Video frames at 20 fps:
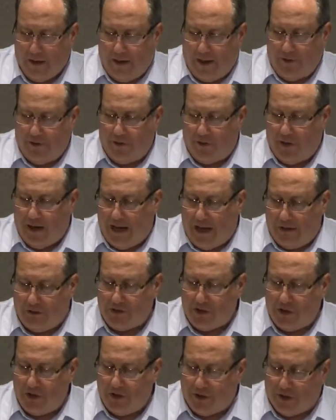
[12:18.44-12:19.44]
And your
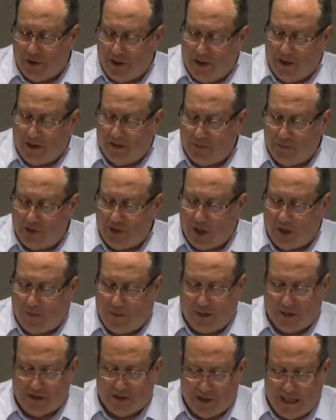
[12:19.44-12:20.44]
house and your kingdom shall
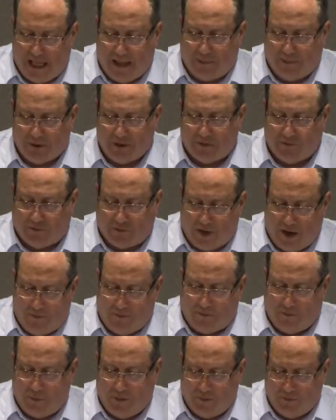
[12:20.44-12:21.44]
be established
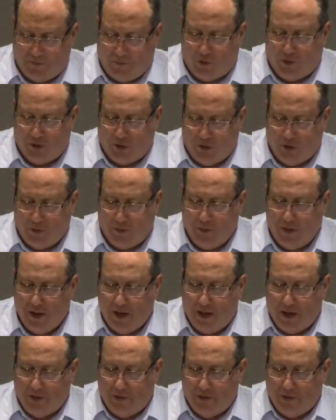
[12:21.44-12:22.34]
forever before you.